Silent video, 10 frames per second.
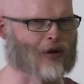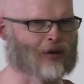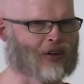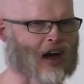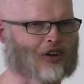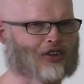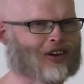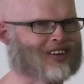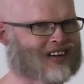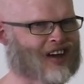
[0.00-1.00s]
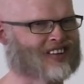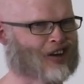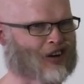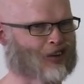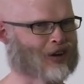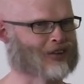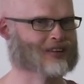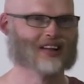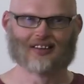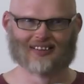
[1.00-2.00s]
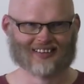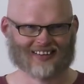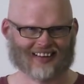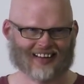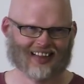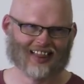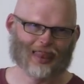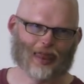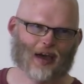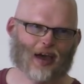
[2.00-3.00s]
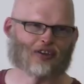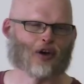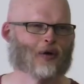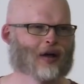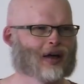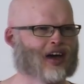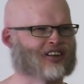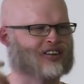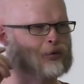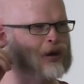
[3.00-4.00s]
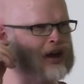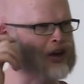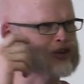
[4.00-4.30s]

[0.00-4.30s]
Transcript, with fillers: found out that actually you can say it in Slovak as well. So it's really